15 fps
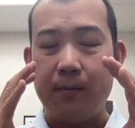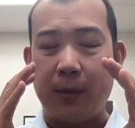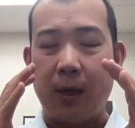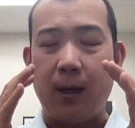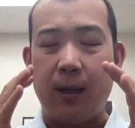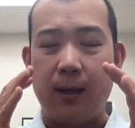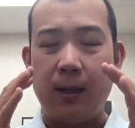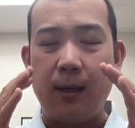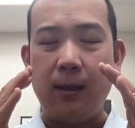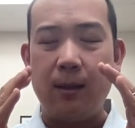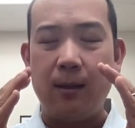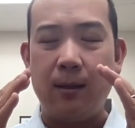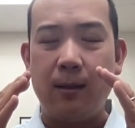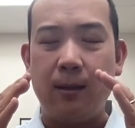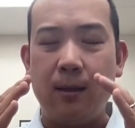body
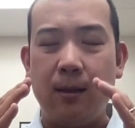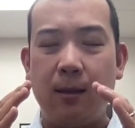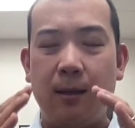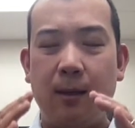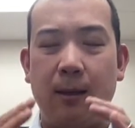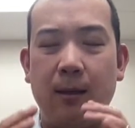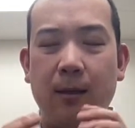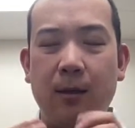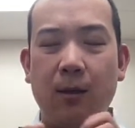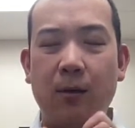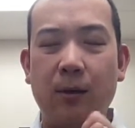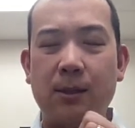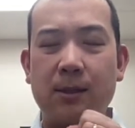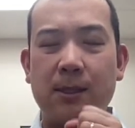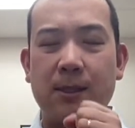and
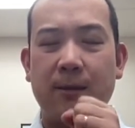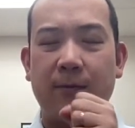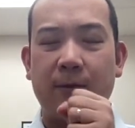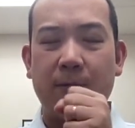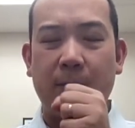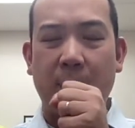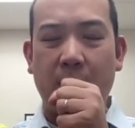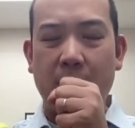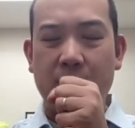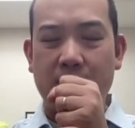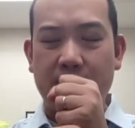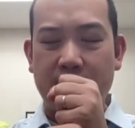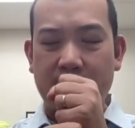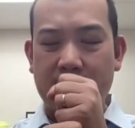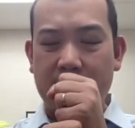notice the different parts of it.